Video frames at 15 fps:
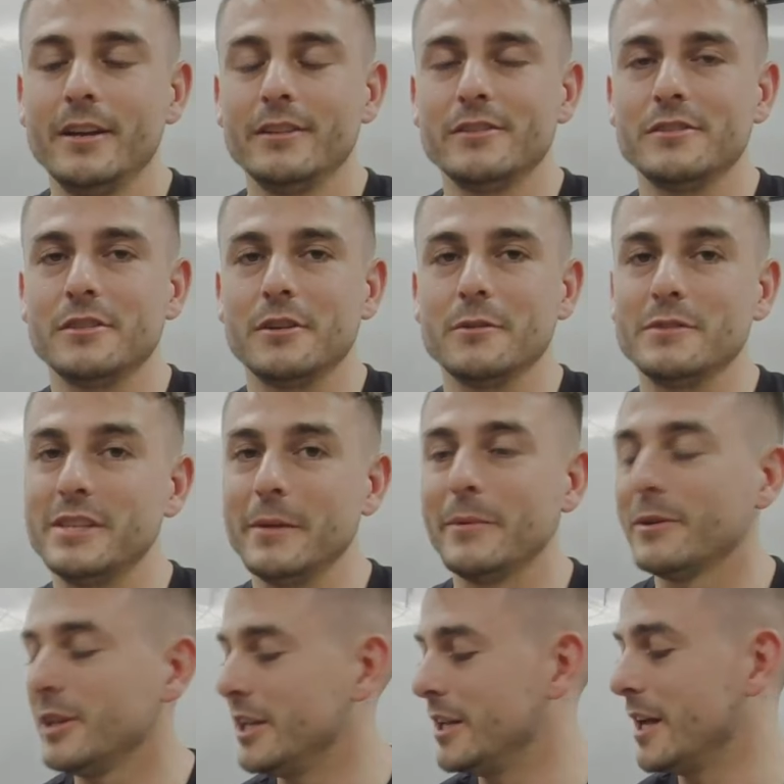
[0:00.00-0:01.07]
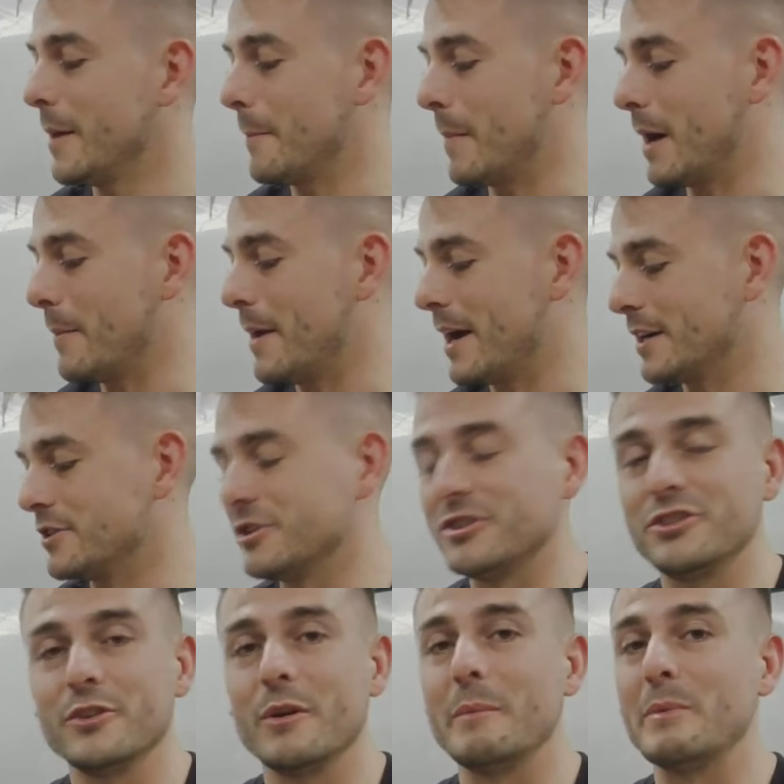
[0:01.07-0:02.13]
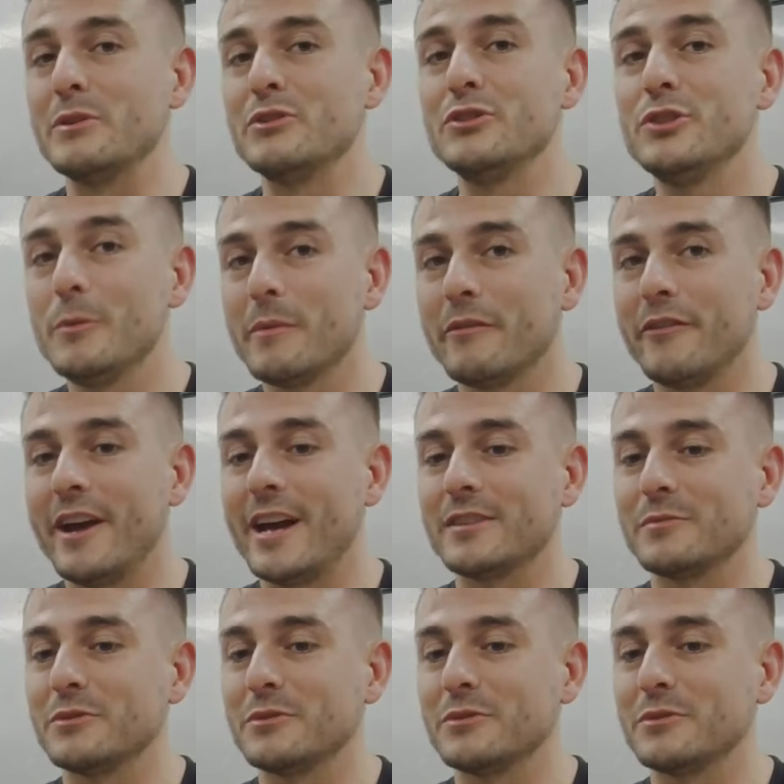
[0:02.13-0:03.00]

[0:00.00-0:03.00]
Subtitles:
So typically my packages show up super fast,